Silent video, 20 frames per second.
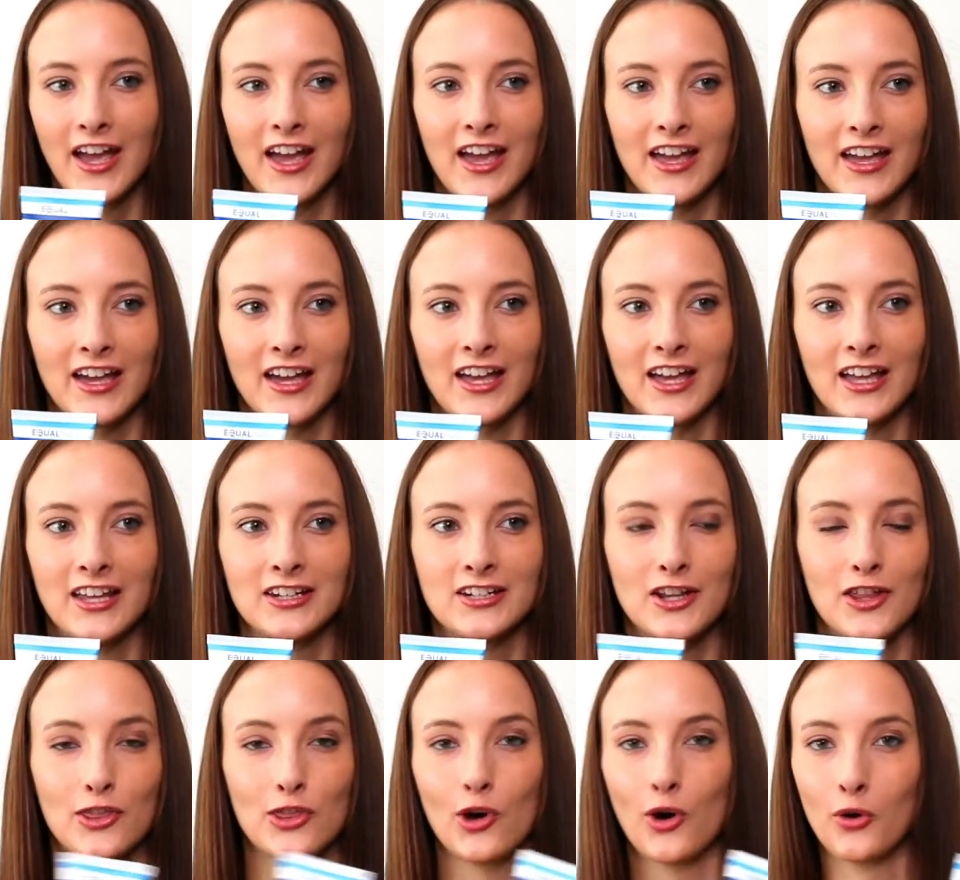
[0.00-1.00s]
and
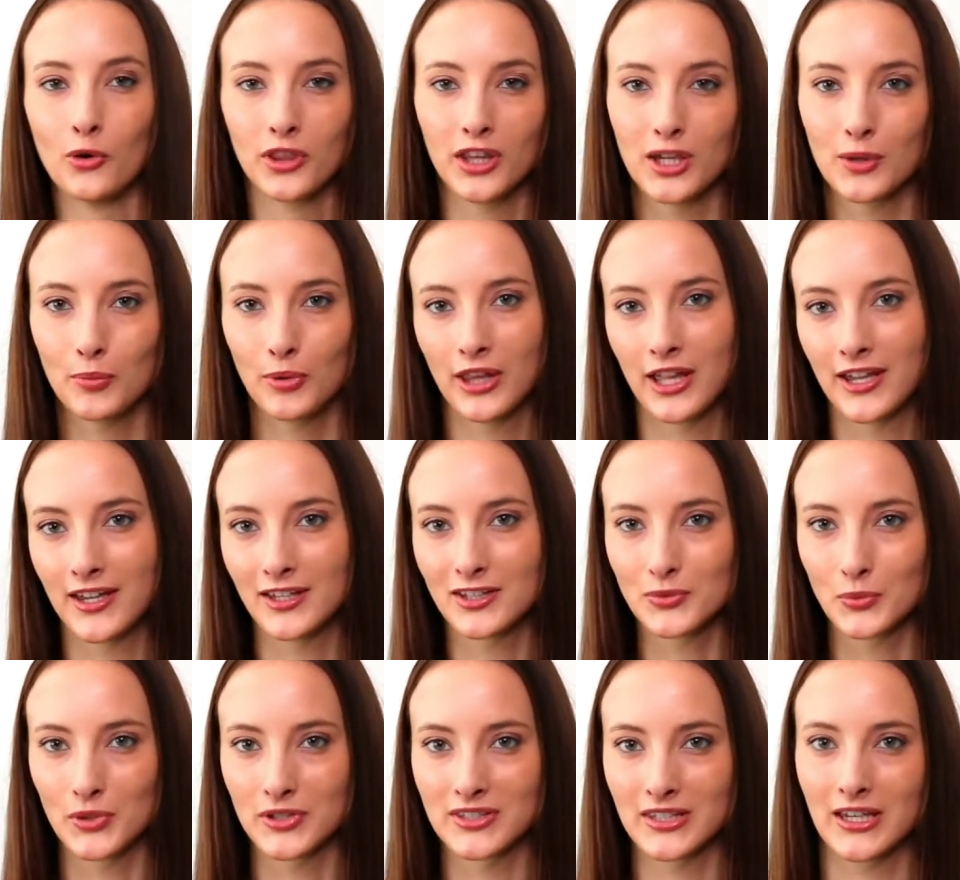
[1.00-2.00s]
the only
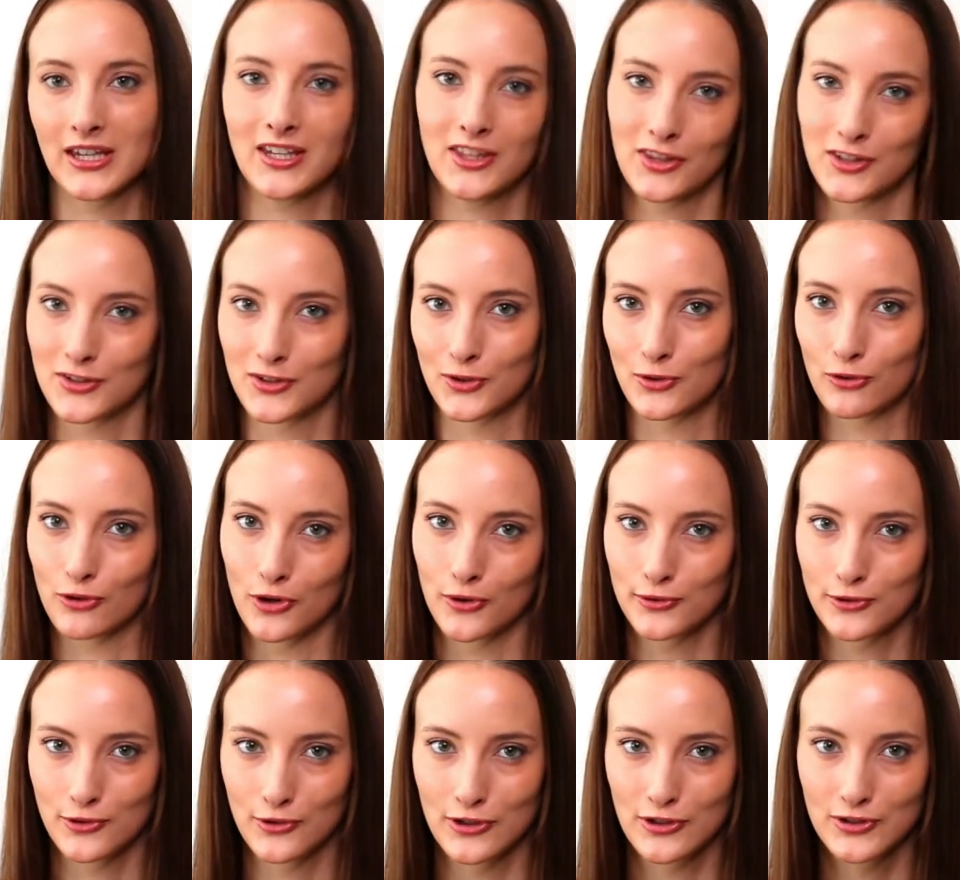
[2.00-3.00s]
place was like this
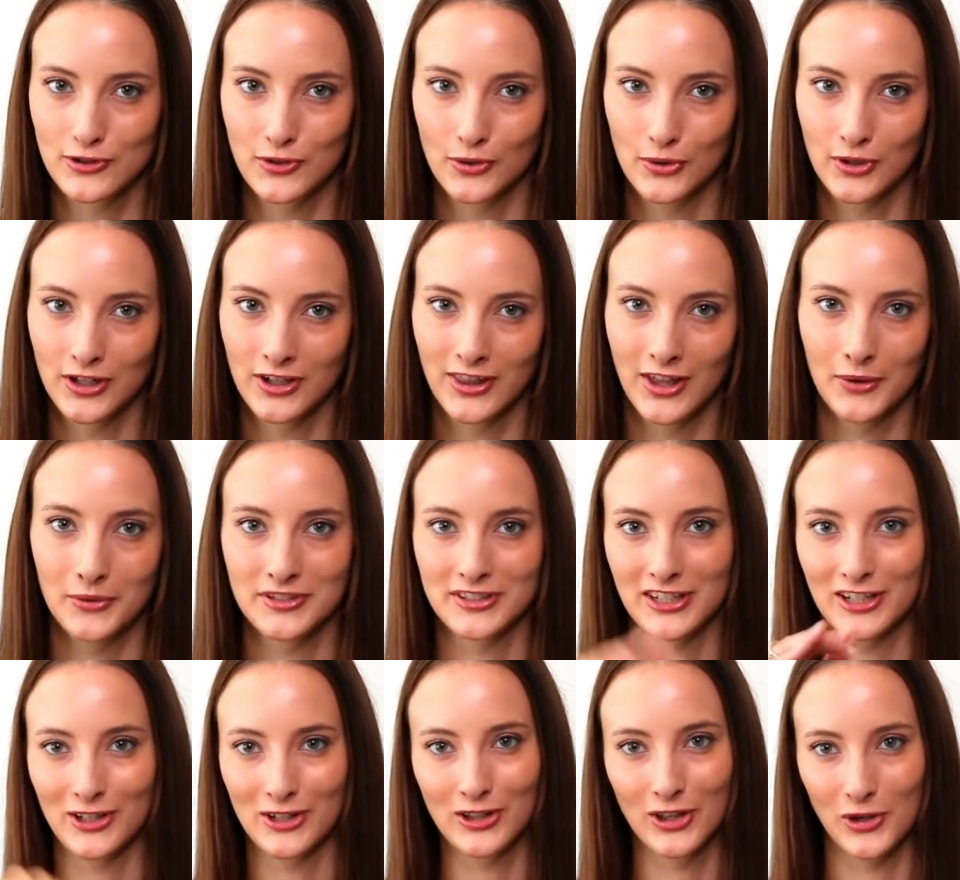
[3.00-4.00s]
grocery store that was
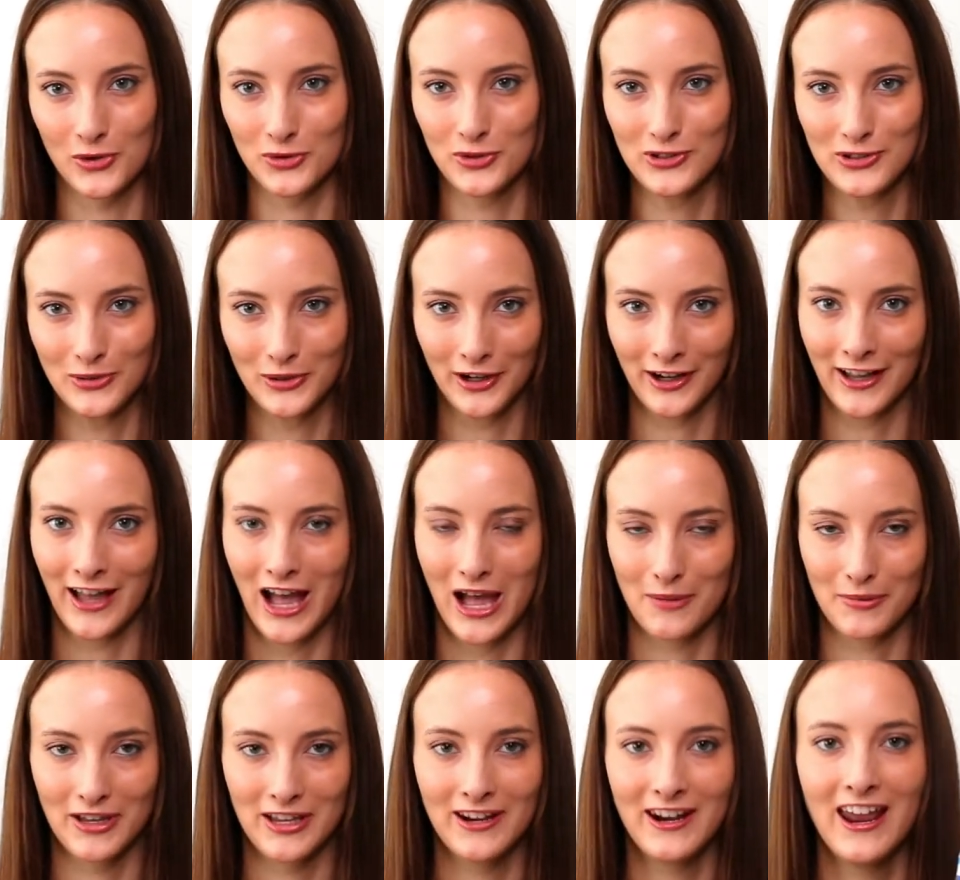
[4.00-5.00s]
like close to our
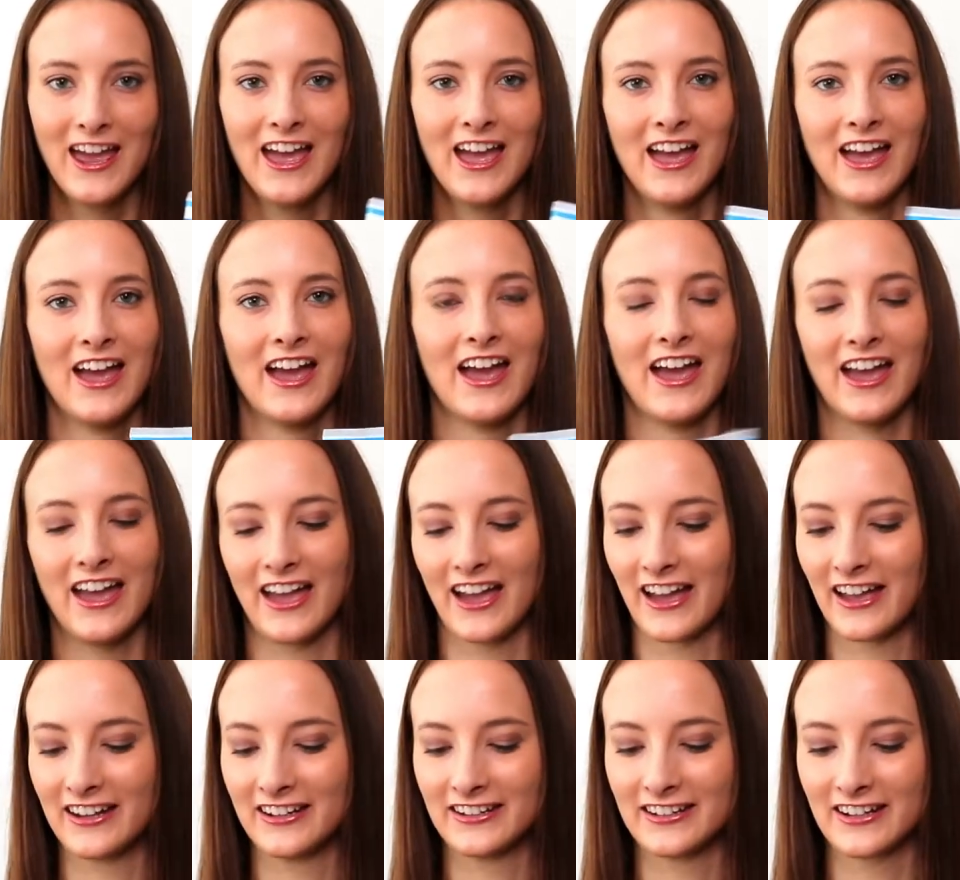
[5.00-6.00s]
cabin,
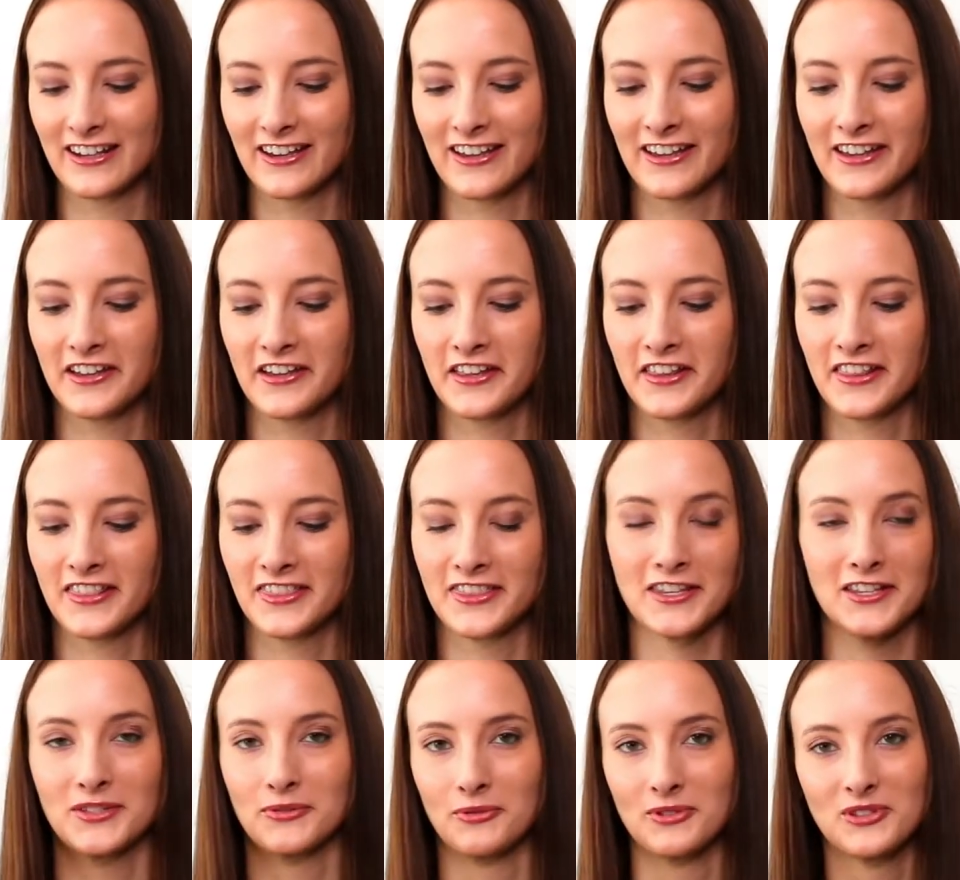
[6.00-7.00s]
and
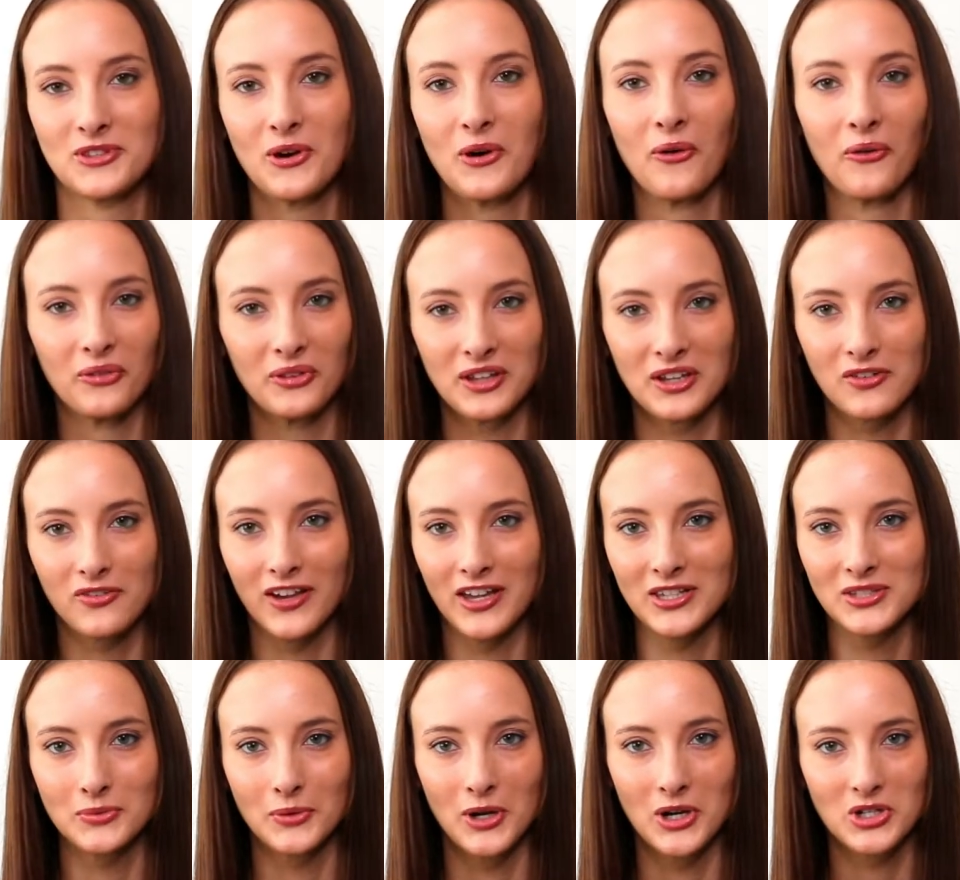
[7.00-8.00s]
this was the only
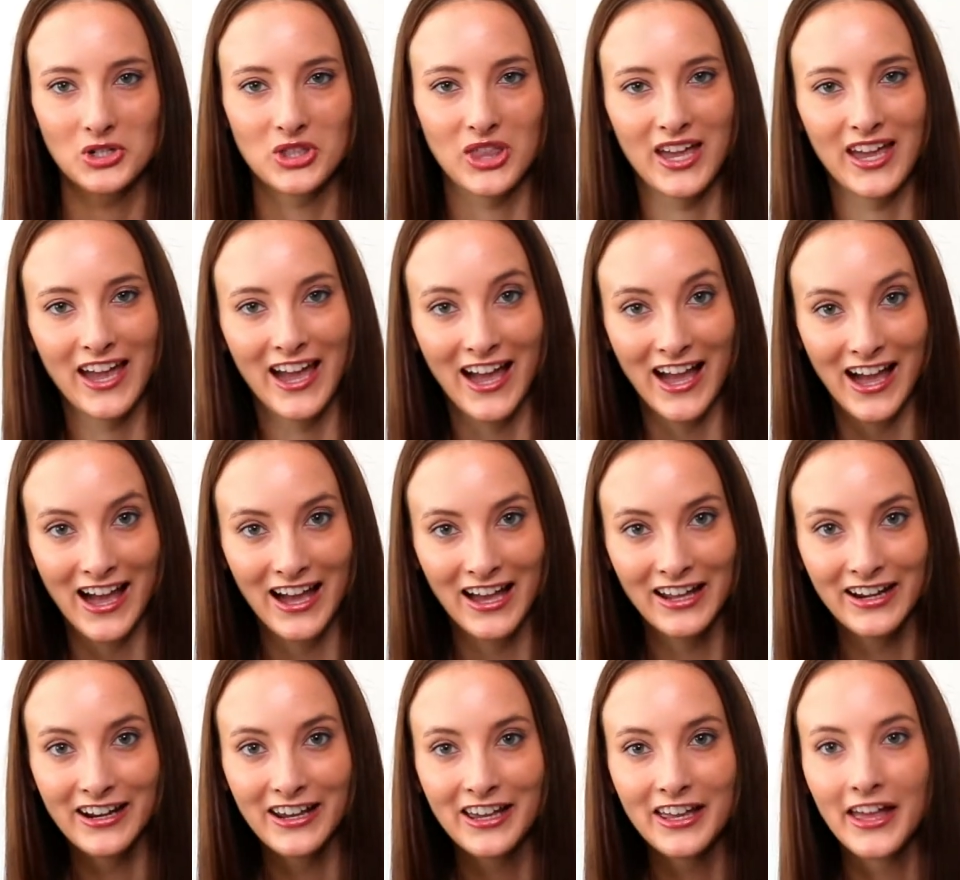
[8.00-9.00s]
face wash they had.